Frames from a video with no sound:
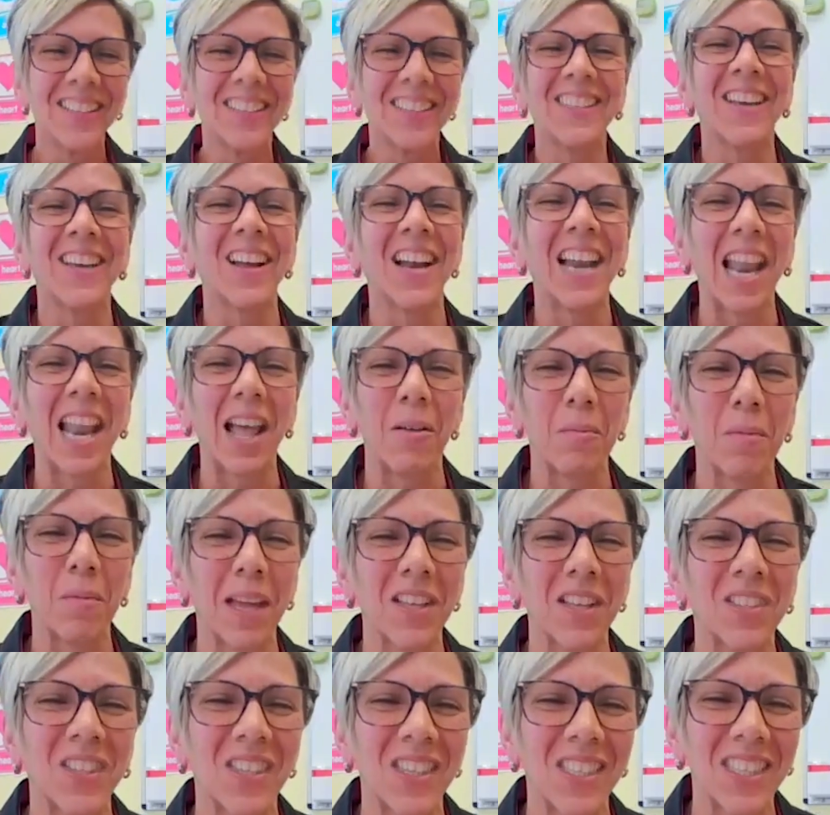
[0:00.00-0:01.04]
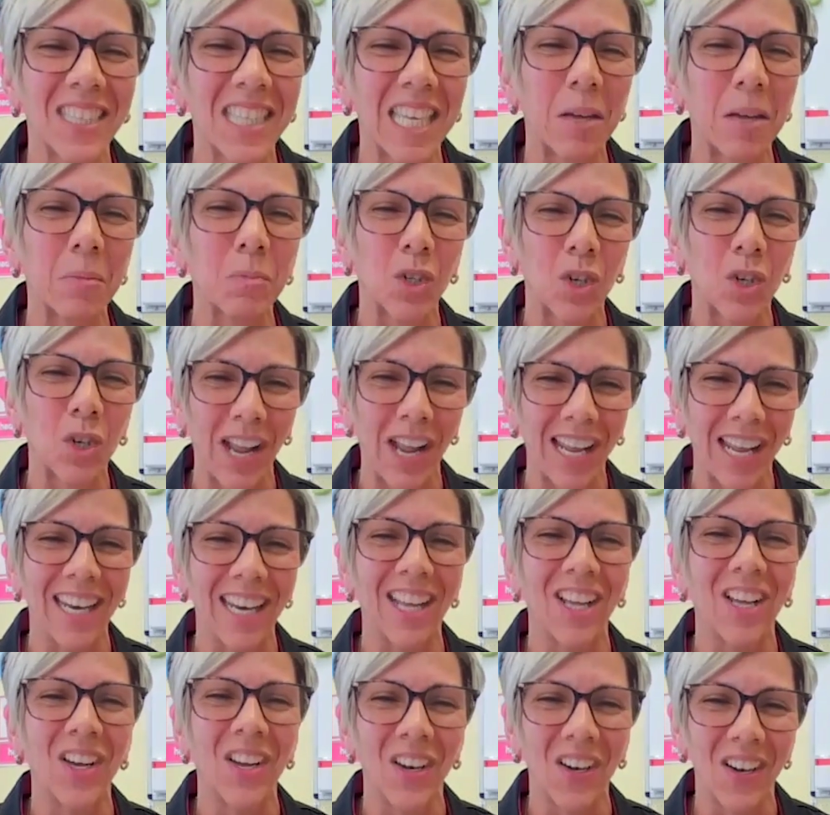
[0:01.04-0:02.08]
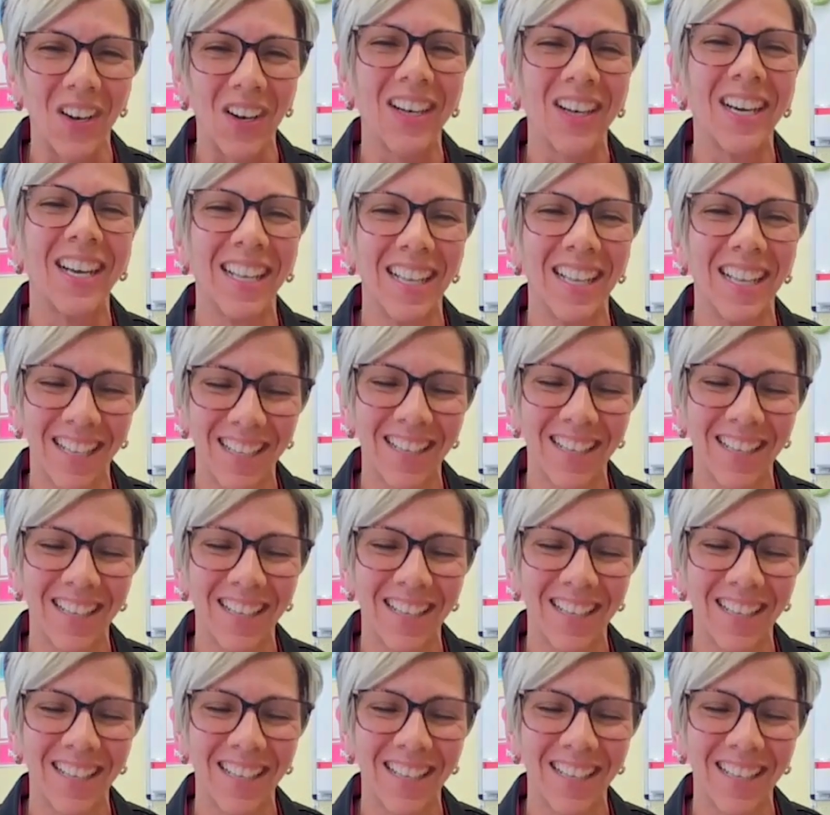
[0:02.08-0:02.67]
So let me just keep training her.